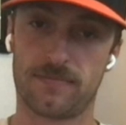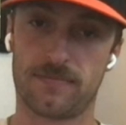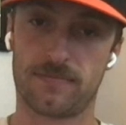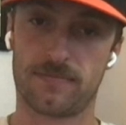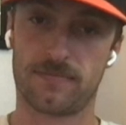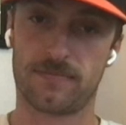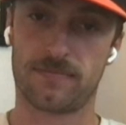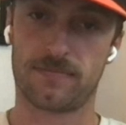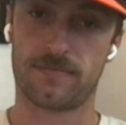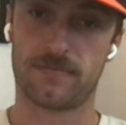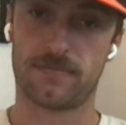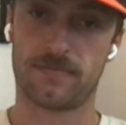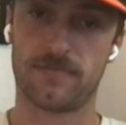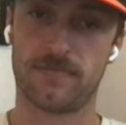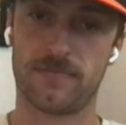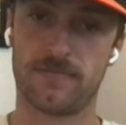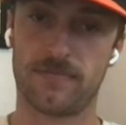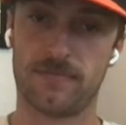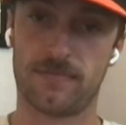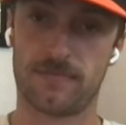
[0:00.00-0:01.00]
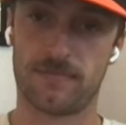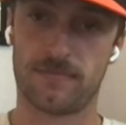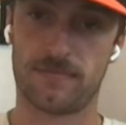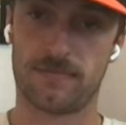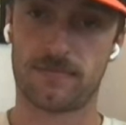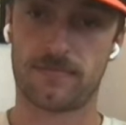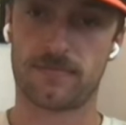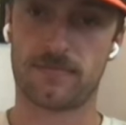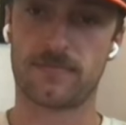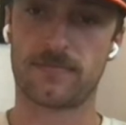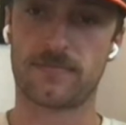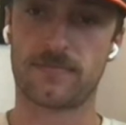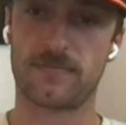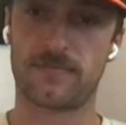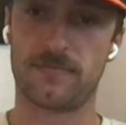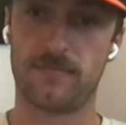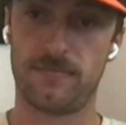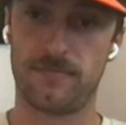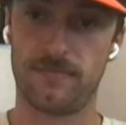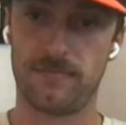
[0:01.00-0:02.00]

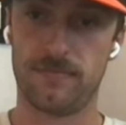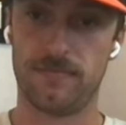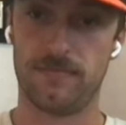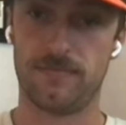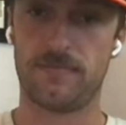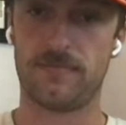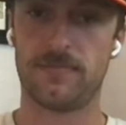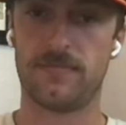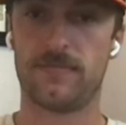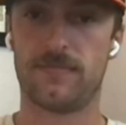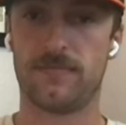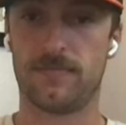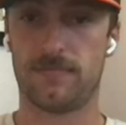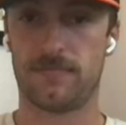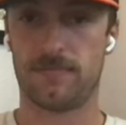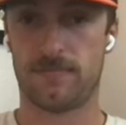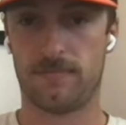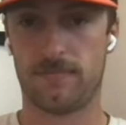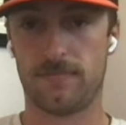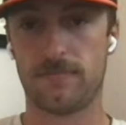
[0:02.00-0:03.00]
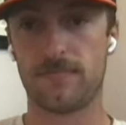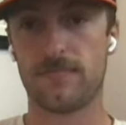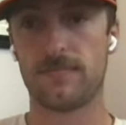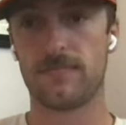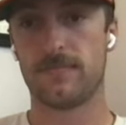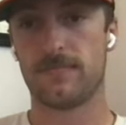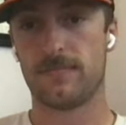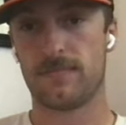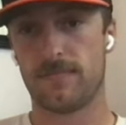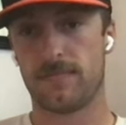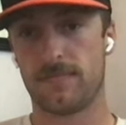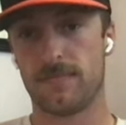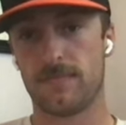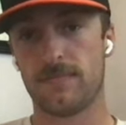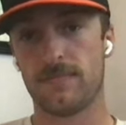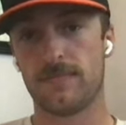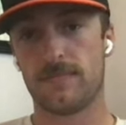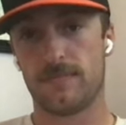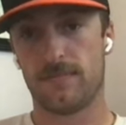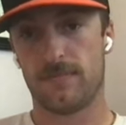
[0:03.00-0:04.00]

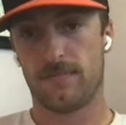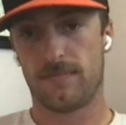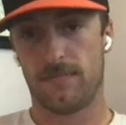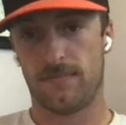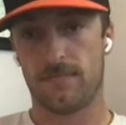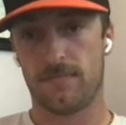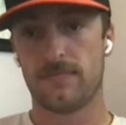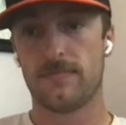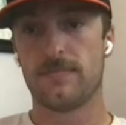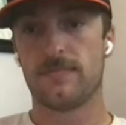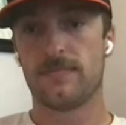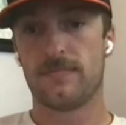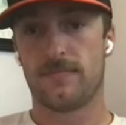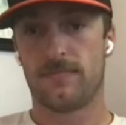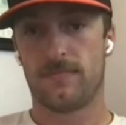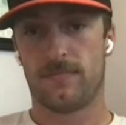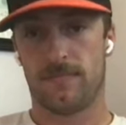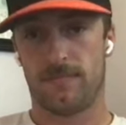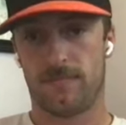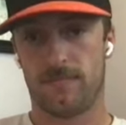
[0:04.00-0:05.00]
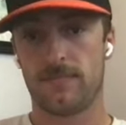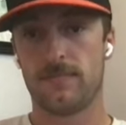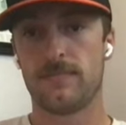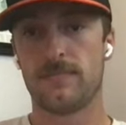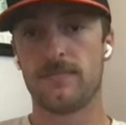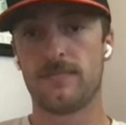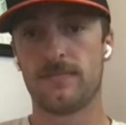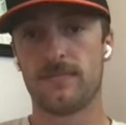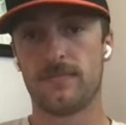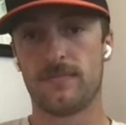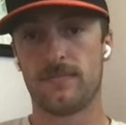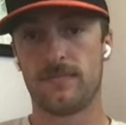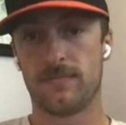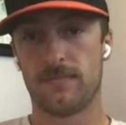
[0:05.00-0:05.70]
(silent)